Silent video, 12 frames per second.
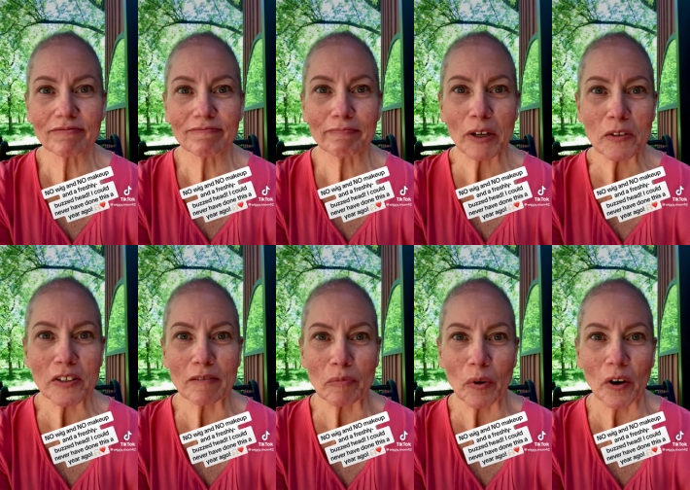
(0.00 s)

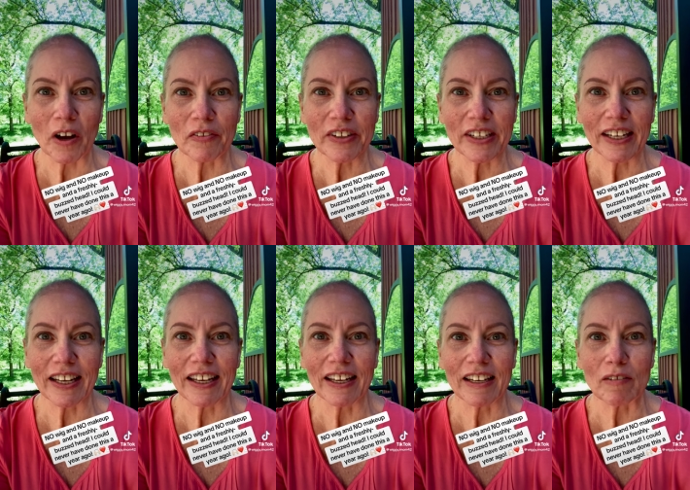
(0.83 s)
posting more often
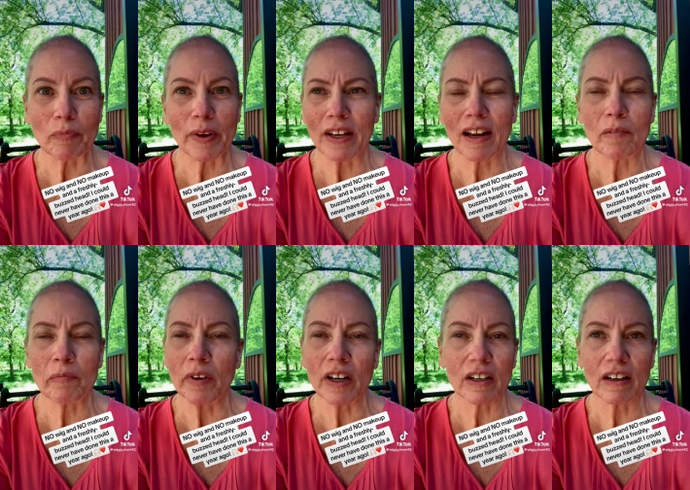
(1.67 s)
again, but I'm
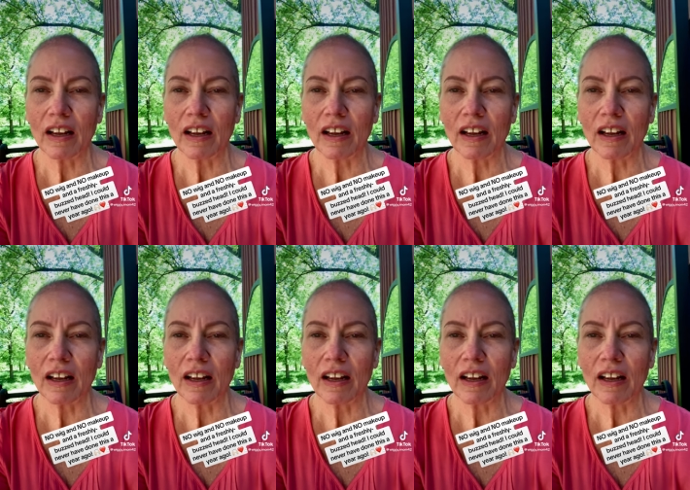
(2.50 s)
not,